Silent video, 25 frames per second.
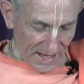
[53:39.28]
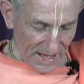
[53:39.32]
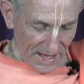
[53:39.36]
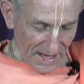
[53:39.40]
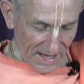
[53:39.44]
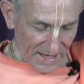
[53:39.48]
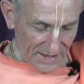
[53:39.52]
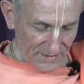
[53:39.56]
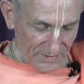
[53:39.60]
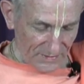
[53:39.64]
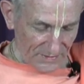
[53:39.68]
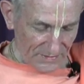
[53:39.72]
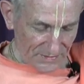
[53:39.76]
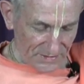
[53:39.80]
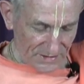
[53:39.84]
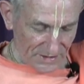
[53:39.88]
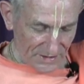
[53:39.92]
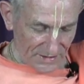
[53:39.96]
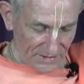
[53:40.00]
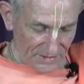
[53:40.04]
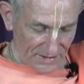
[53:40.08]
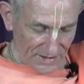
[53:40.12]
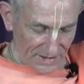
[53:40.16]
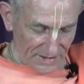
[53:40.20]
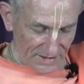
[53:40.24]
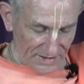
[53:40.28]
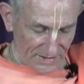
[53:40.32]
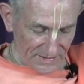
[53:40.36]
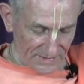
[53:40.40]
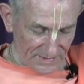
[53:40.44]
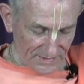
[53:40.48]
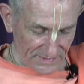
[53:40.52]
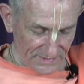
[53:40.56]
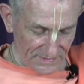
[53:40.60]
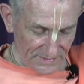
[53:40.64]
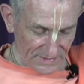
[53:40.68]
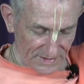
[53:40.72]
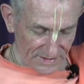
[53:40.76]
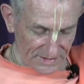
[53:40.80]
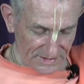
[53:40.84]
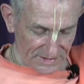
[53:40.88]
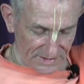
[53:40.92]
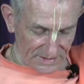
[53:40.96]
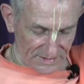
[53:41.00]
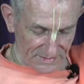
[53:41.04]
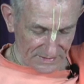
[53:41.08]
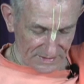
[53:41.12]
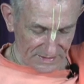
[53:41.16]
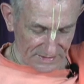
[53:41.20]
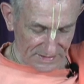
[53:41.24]
And also another
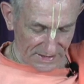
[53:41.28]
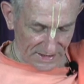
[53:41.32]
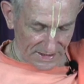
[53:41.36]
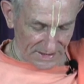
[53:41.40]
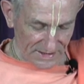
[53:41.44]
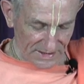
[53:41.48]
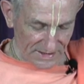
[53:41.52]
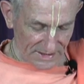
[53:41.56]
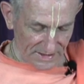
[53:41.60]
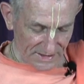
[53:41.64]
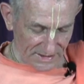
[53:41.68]
reason was that